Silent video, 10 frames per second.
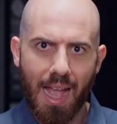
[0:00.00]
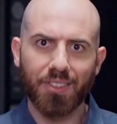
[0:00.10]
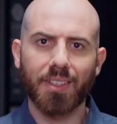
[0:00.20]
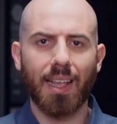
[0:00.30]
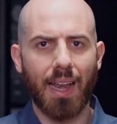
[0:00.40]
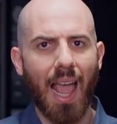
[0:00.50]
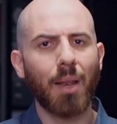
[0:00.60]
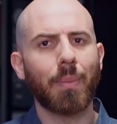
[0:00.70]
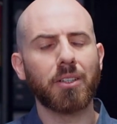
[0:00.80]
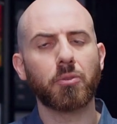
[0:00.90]
as it can
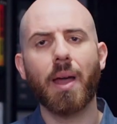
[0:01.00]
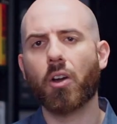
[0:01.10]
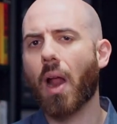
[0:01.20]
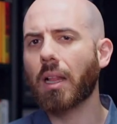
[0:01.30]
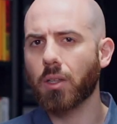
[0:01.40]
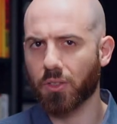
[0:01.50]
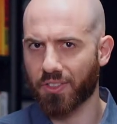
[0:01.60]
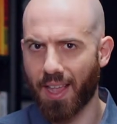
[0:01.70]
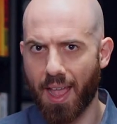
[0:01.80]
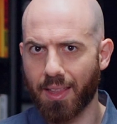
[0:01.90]
help us better
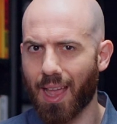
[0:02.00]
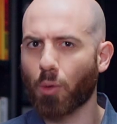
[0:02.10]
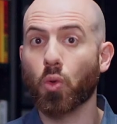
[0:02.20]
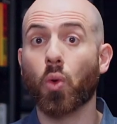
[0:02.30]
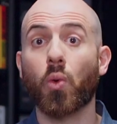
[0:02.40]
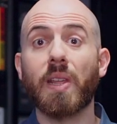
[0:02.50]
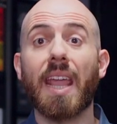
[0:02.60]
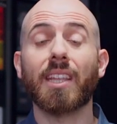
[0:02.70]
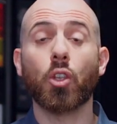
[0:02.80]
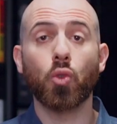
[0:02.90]
understand how to
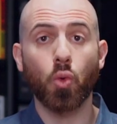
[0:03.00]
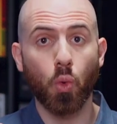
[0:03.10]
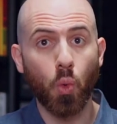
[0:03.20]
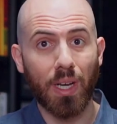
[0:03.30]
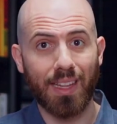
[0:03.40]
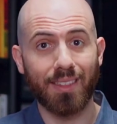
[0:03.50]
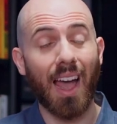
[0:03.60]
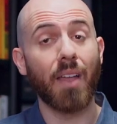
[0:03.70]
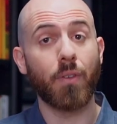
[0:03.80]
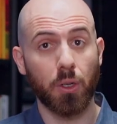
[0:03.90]
create truly
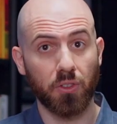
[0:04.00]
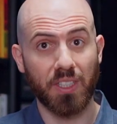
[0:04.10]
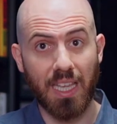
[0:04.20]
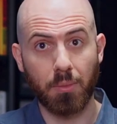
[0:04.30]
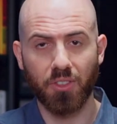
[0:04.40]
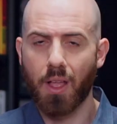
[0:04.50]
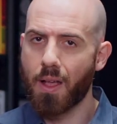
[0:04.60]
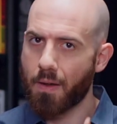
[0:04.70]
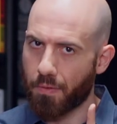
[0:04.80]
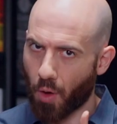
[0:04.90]
diverse teams
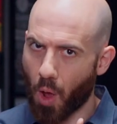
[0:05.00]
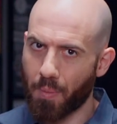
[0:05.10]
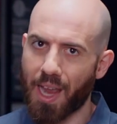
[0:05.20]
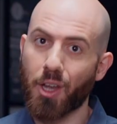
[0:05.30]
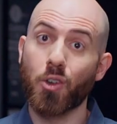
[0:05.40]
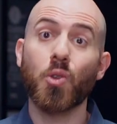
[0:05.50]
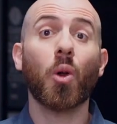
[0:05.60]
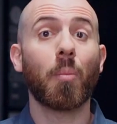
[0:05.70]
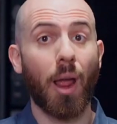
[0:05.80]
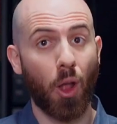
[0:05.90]
from a
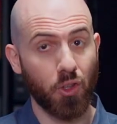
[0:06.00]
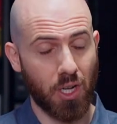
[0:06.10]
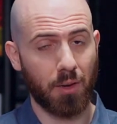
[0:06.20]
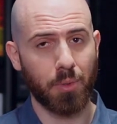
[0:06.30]
neurobiological